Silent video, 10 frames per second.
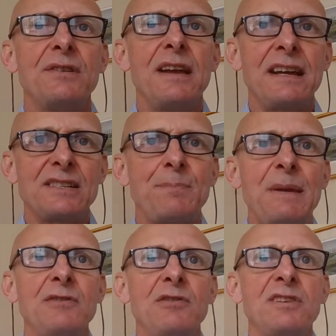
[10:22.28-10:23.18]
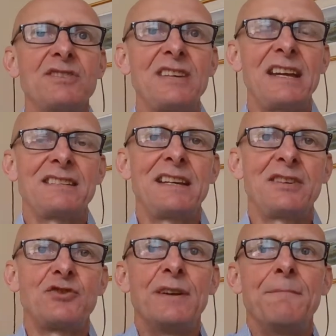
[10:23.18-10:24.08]
experience,
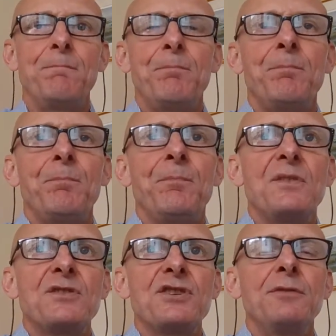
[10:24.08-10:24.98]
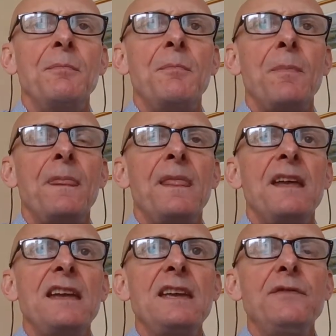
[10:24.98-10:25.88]
etc. So
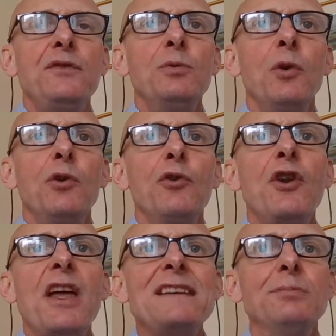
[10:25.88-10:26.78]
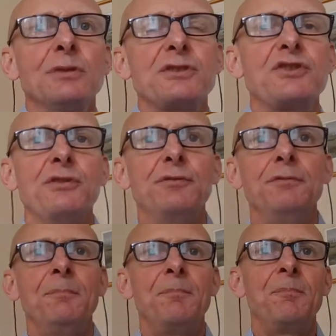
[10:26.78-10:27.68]
if you are unable to
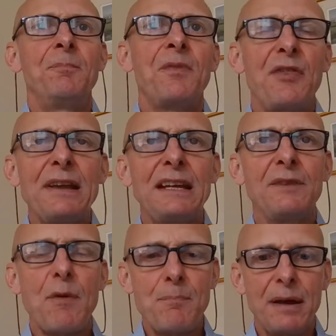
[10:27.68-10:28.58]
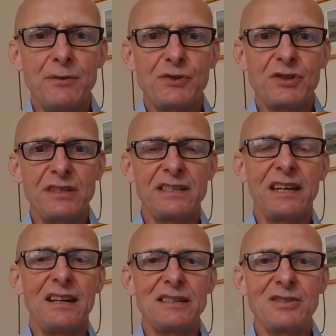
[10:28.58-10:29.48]
think of a post that you'd
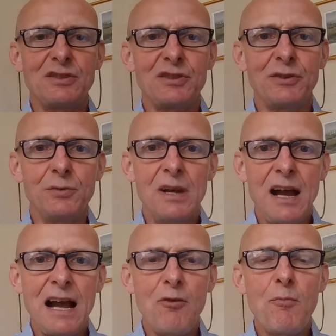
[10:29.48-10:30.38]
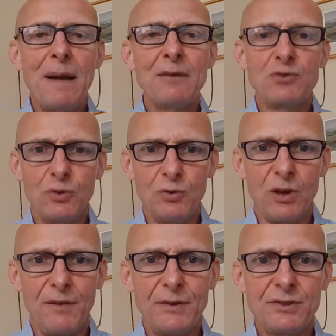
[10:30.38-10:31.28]
like to do, how about
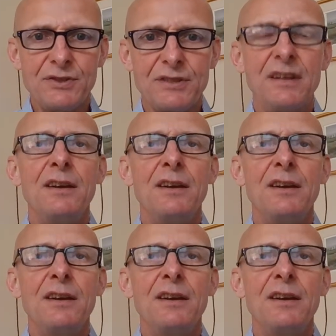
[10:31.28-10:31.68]
all of us